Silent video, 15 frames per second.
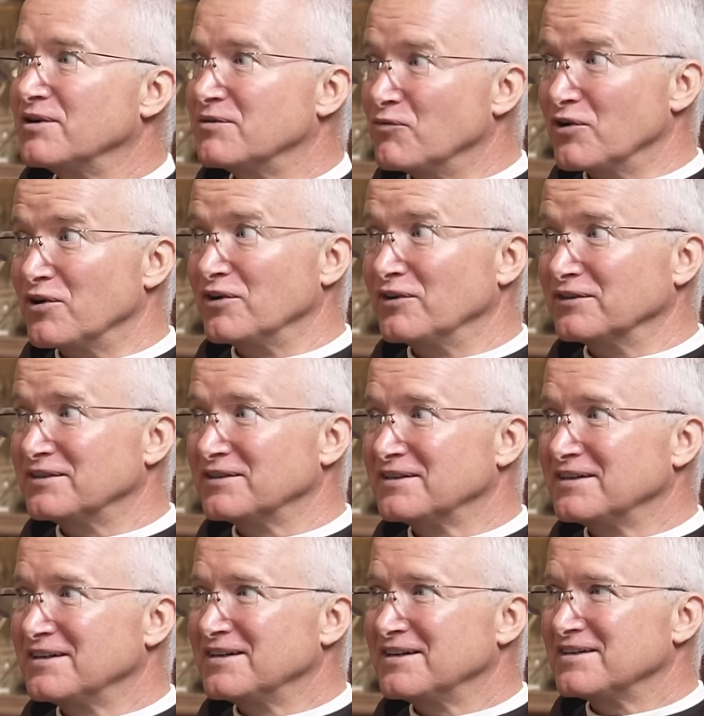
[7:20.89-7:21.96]
world.
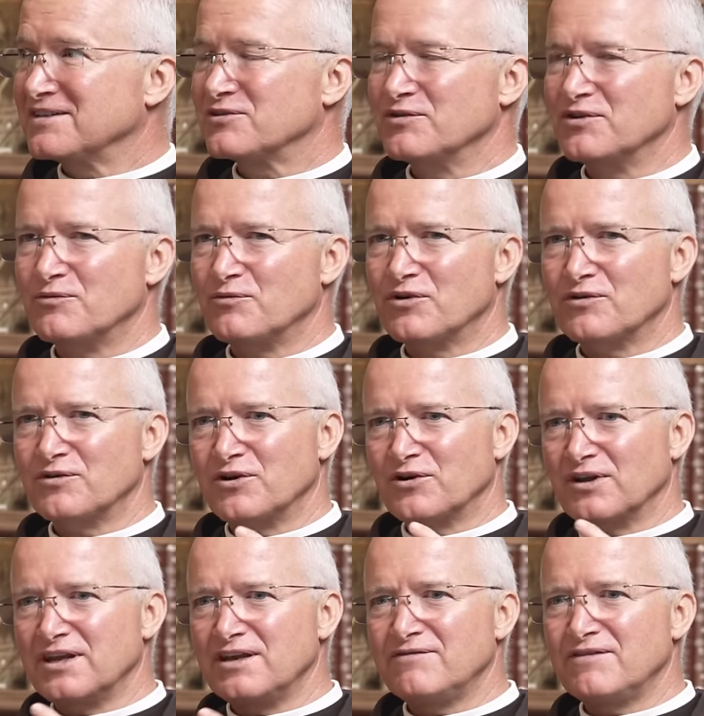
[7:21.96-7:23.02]
So you're
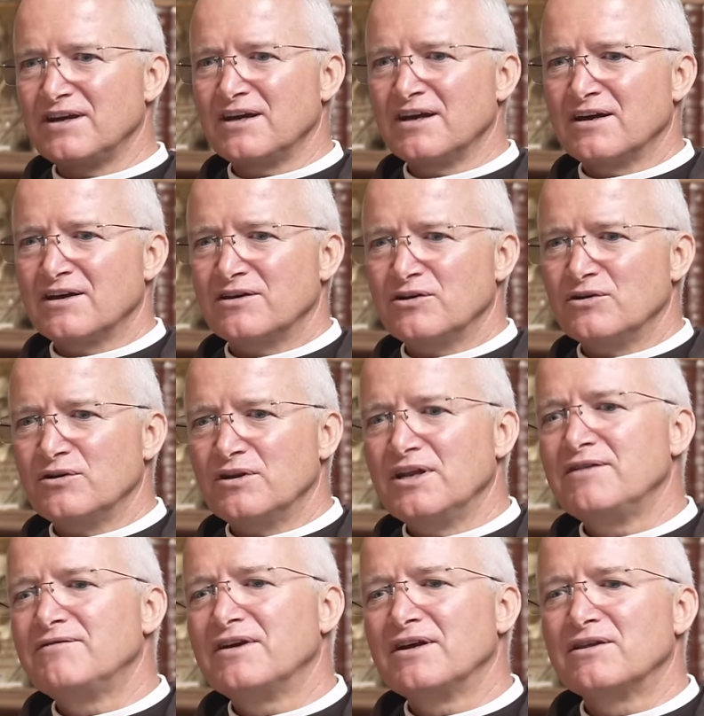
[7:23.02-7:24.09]

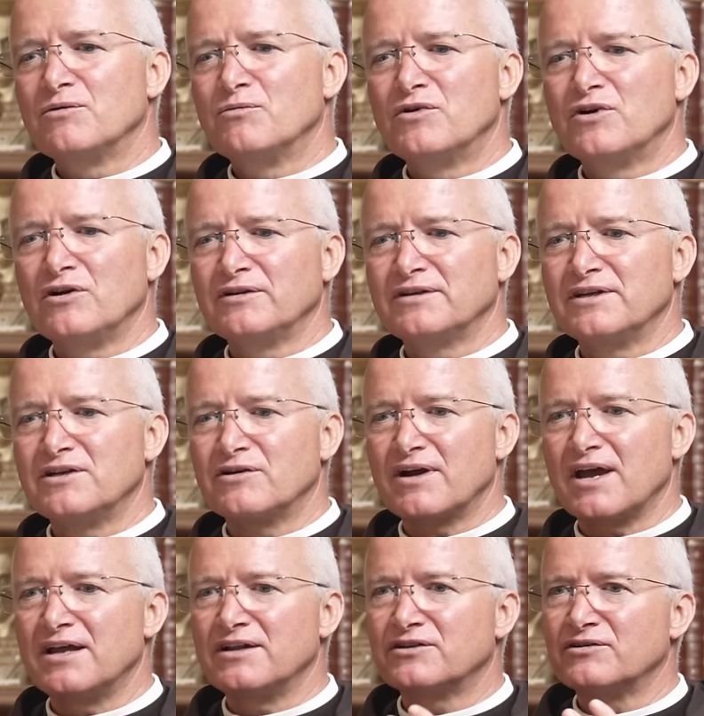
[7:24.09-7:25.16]
leaving the world and you're
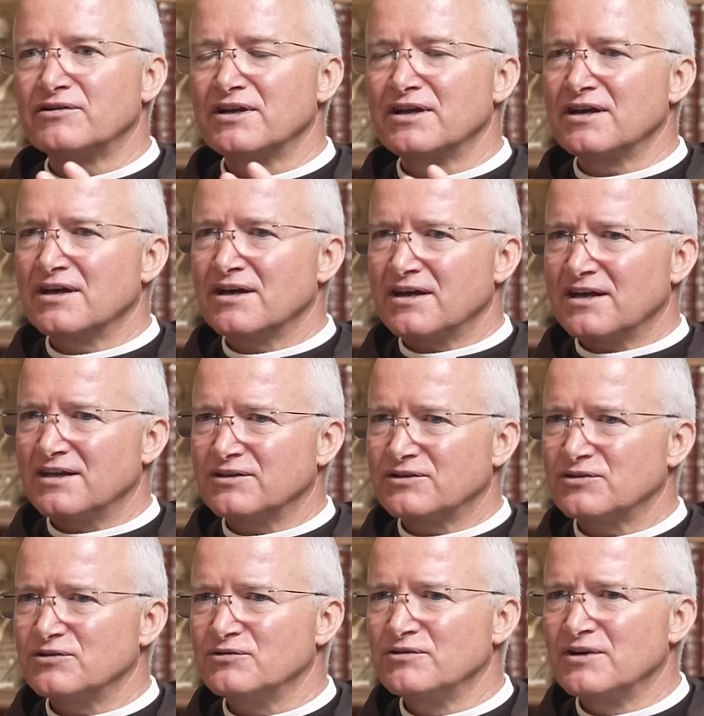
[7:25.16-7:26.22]
entering
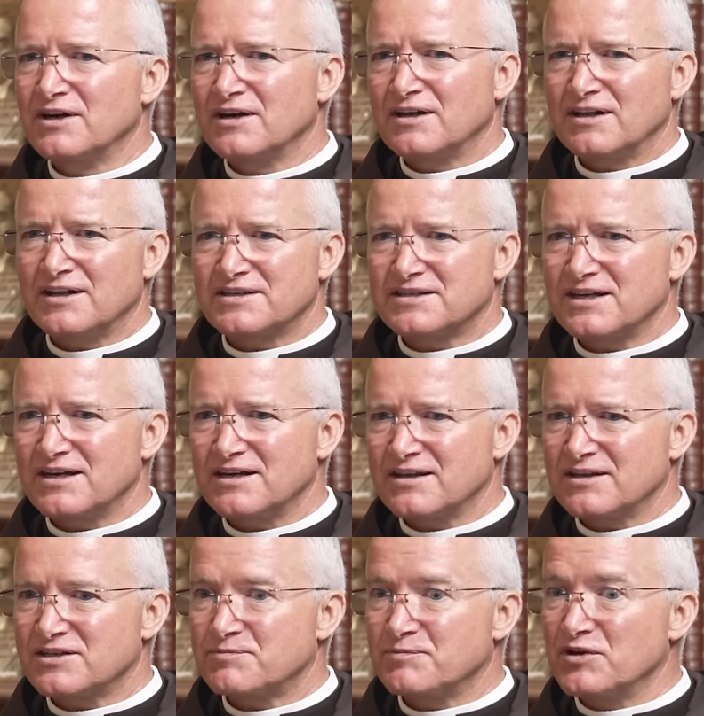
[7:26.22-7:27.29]
into, let's say,
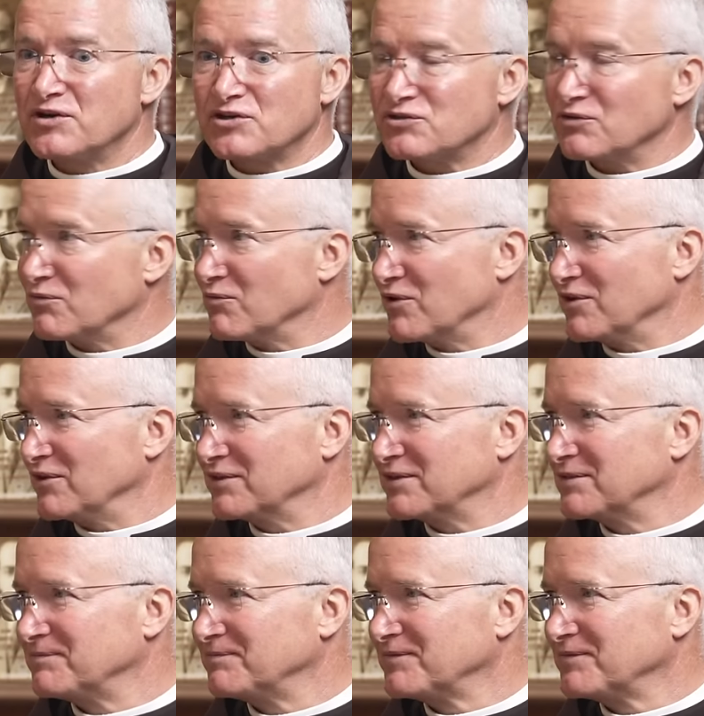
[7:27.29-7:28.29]
the spiritual world.